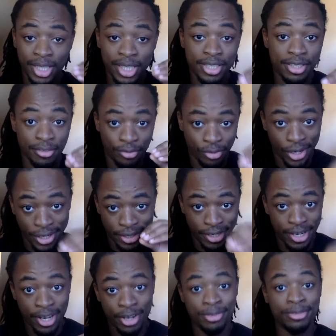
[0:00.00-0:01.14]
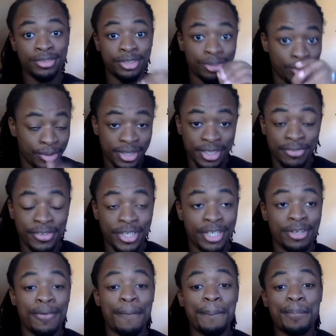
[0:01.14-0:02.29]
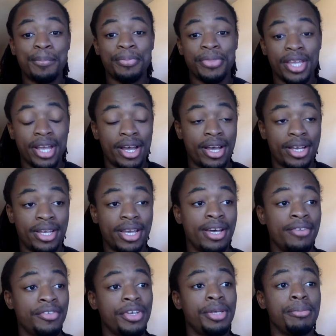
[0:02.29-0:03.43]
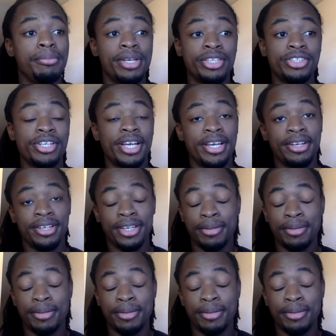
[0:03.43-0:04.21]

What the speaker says: As of right now, doing this video, I have a major headache.